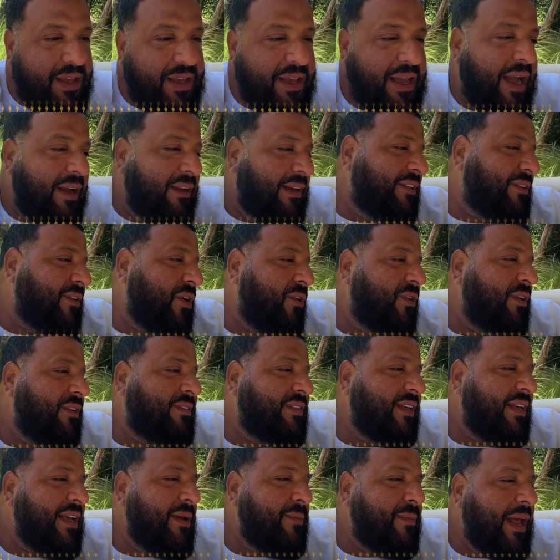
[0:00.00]
Yeah, I told
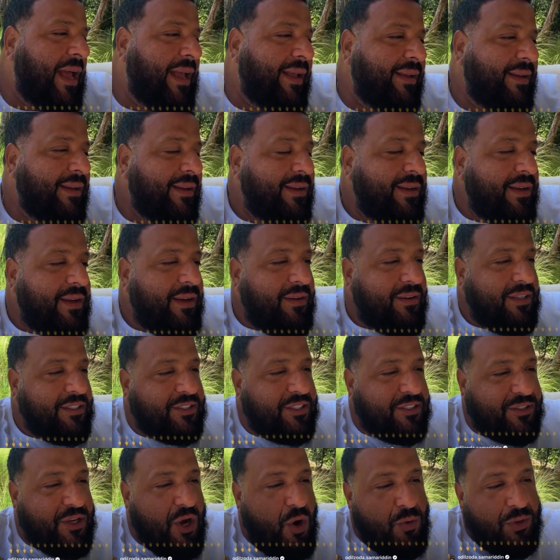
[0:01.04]
the team, like,
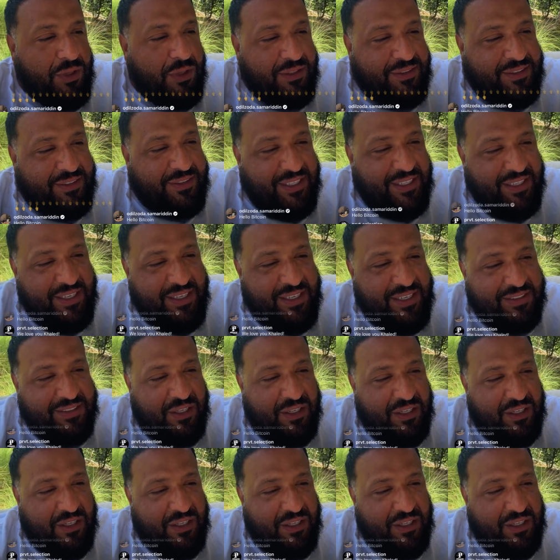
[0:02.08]
let's just go with the tea.